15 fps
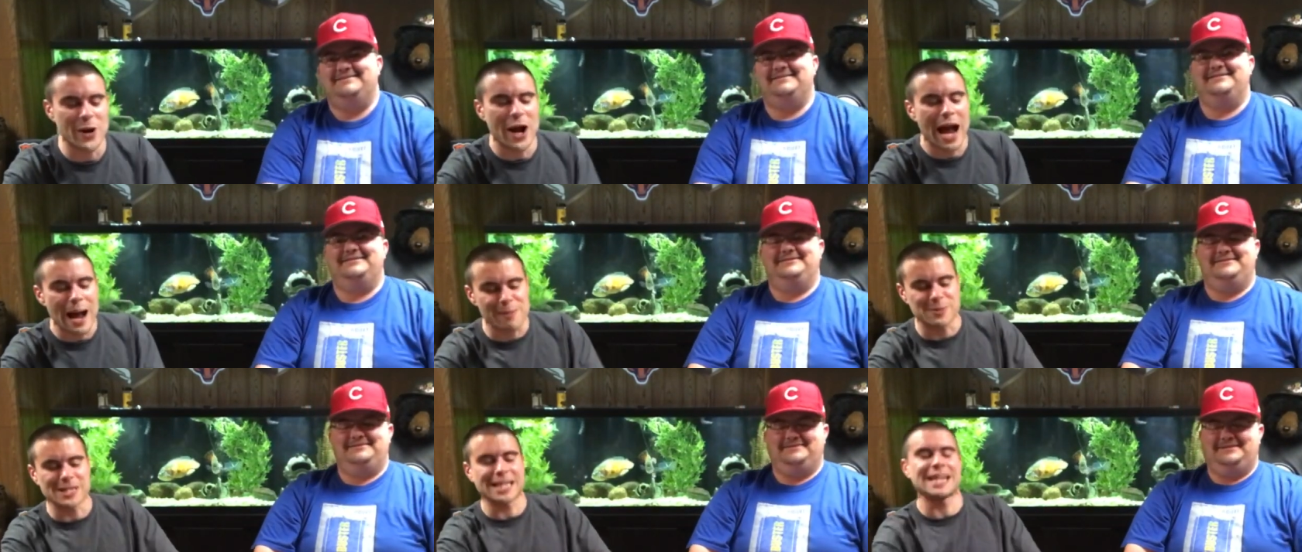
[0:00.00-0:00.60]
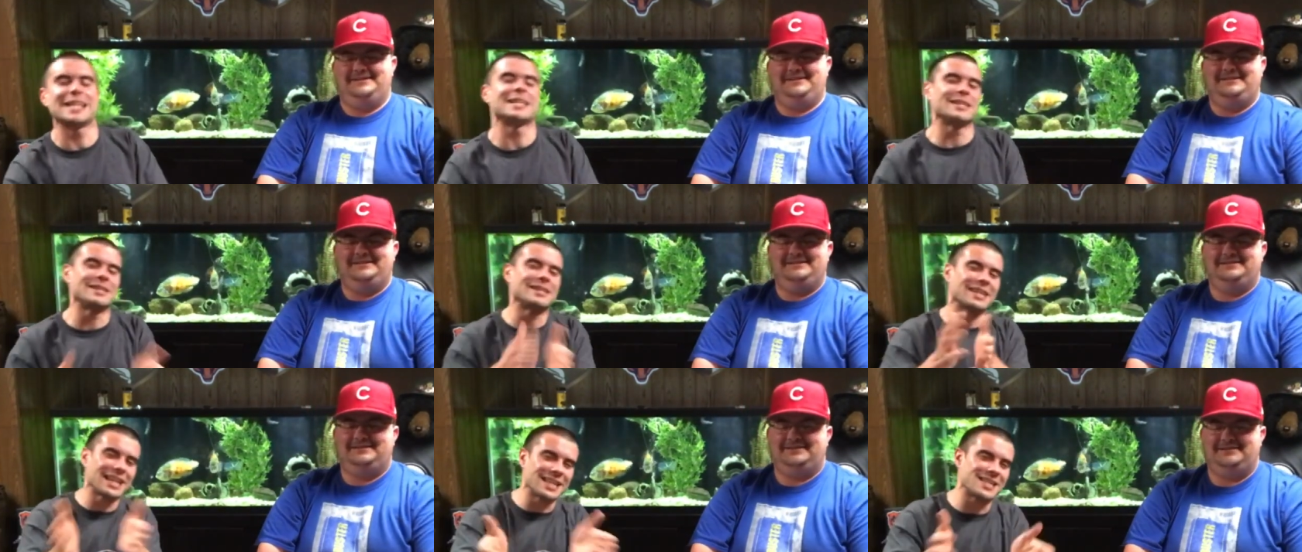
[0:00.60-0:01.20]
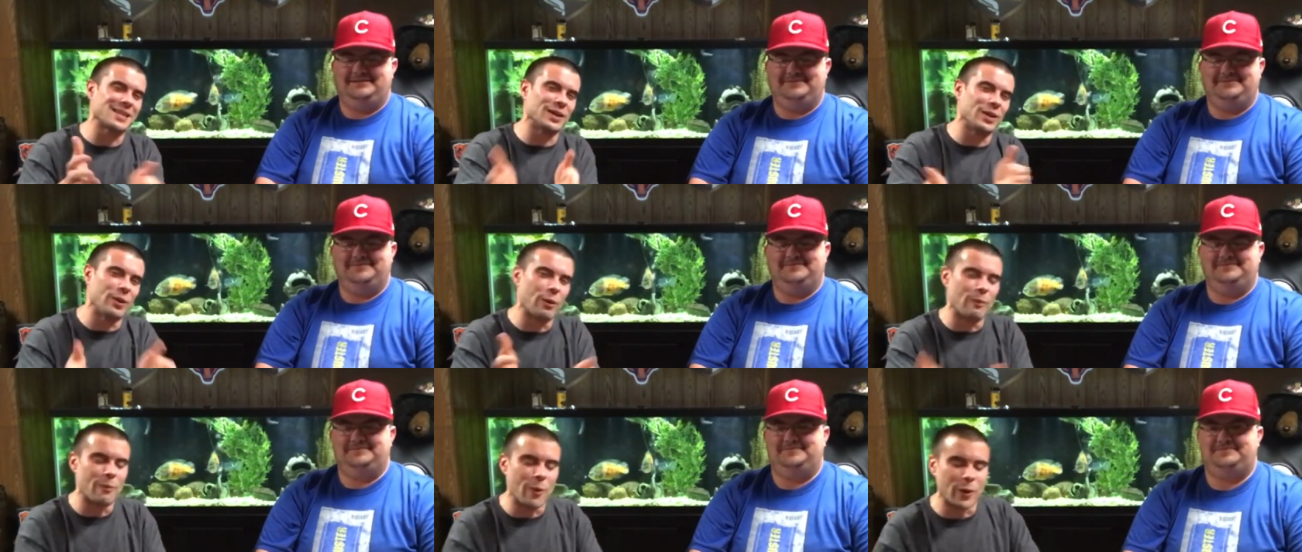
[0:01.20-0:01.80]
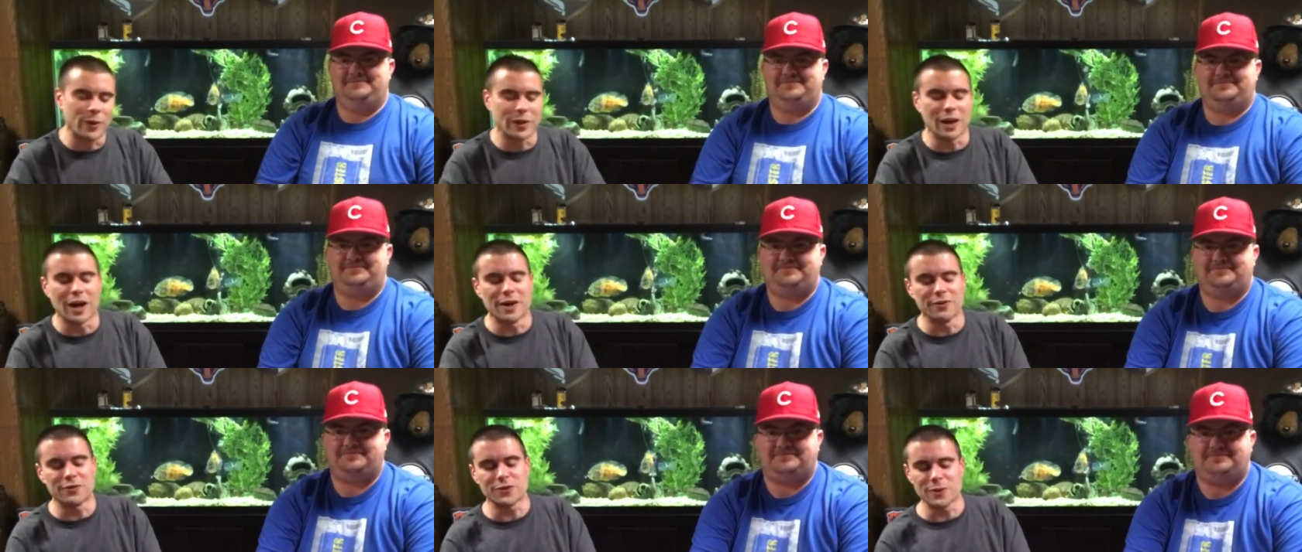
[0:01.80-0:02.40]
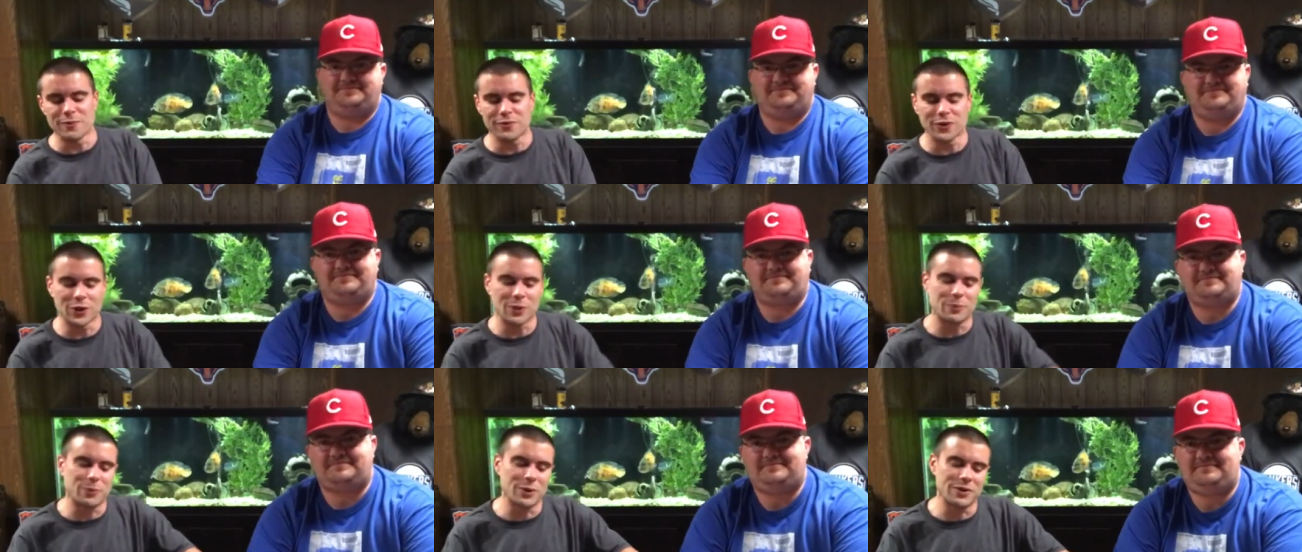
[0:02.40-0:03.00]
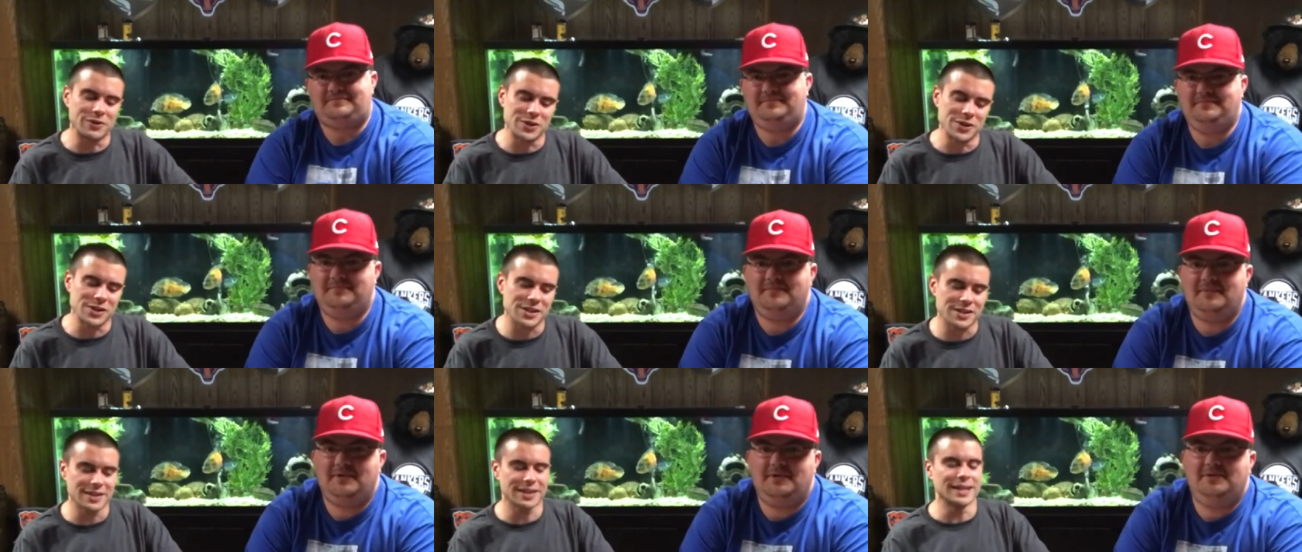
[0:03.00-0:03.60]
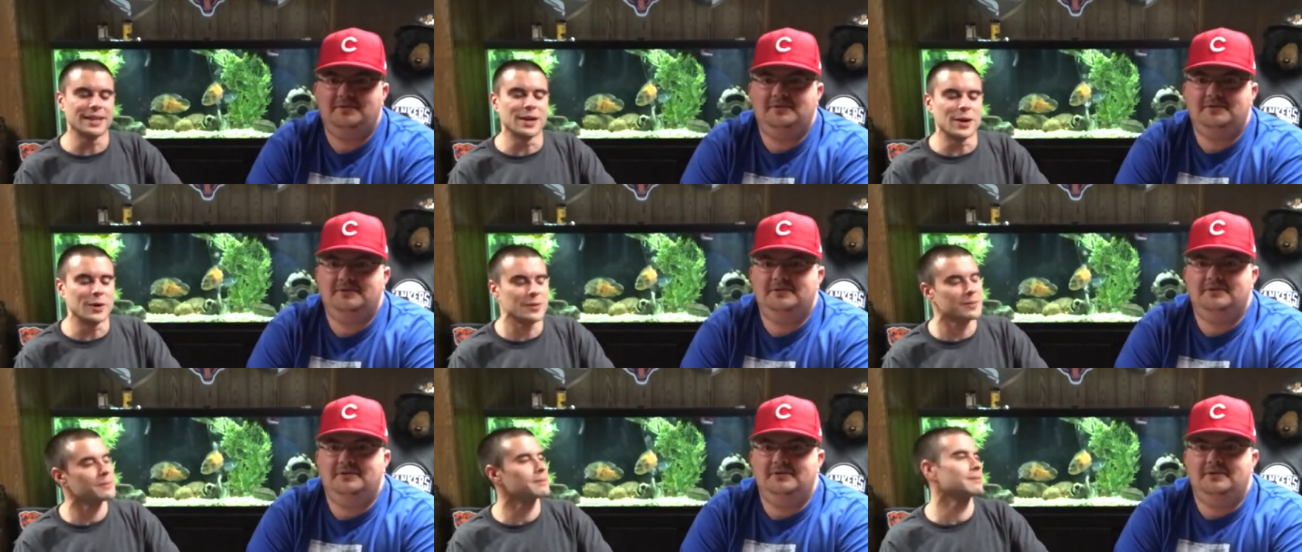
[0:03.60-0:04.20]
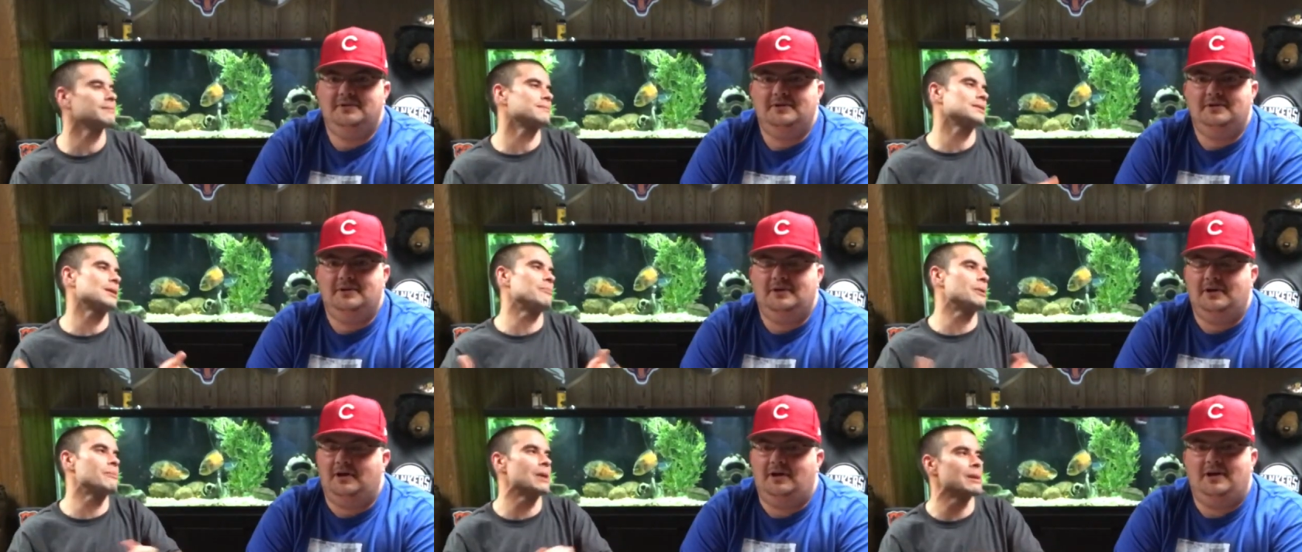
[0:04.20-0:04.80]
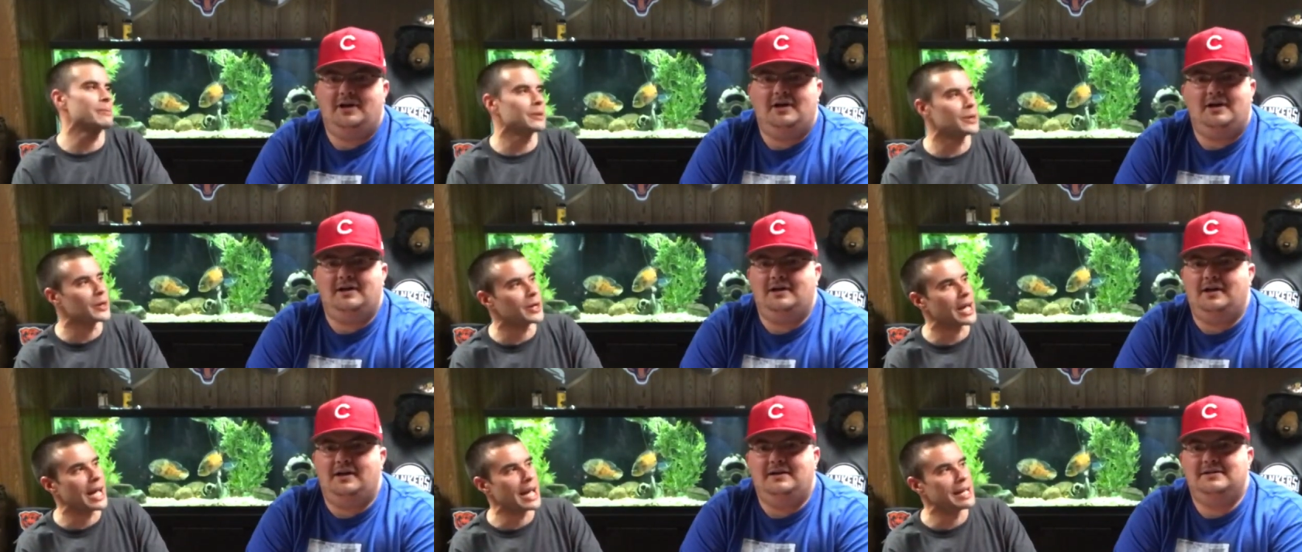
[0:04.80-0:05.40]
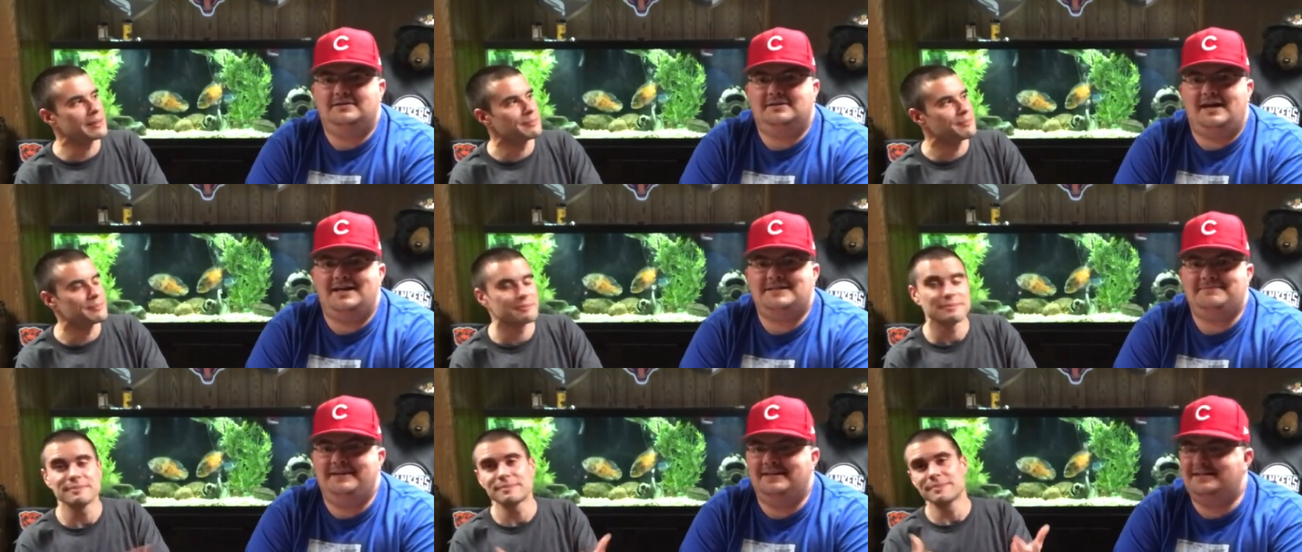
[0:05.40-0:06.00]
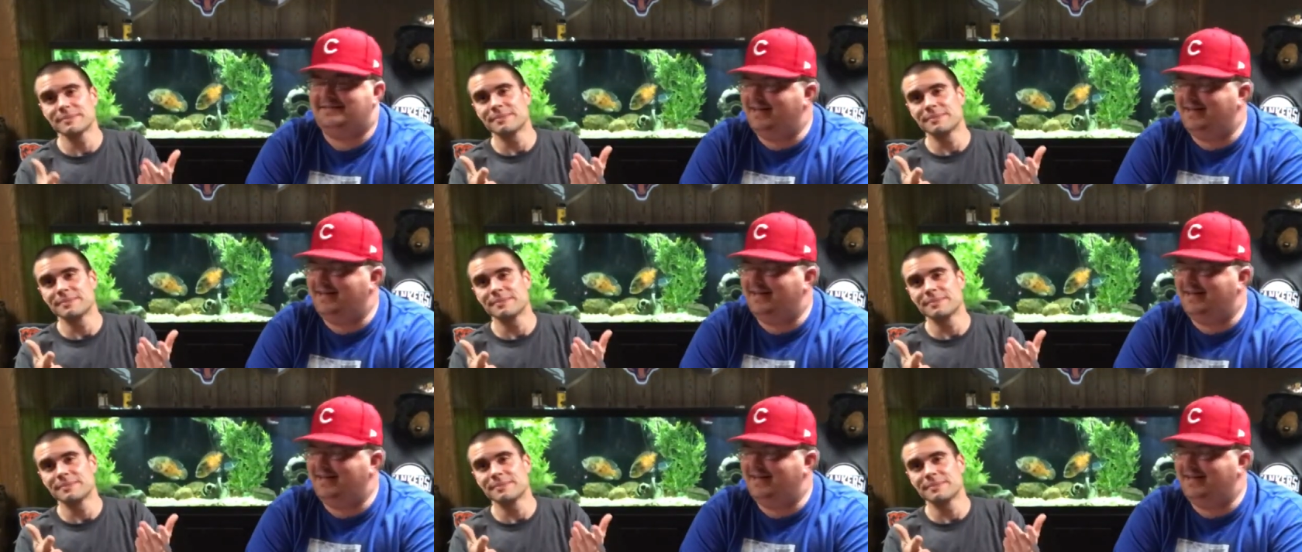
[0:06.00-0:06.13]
Speaker 1: perhaps Keenan gets a little more love from Philip Rivers, you know something to maybe look at.
Speaker 2: He's the last man